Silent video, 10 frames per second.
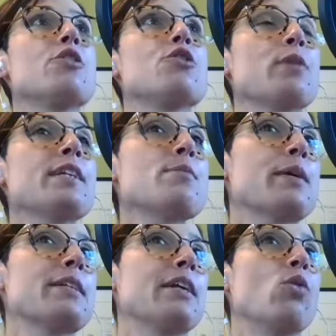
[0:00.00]

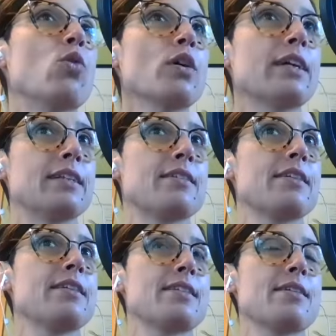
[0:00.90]
transplanting organs
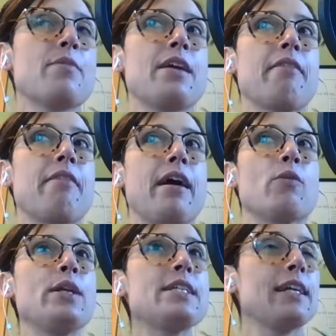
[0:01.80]
is something that
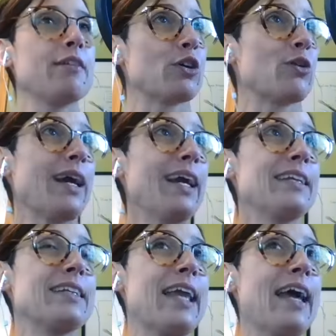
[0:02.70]
we take for
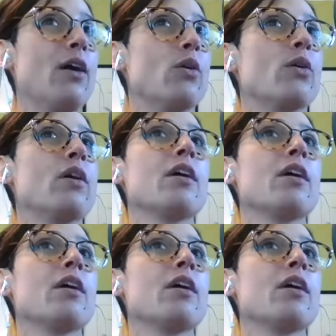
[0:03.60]
granted now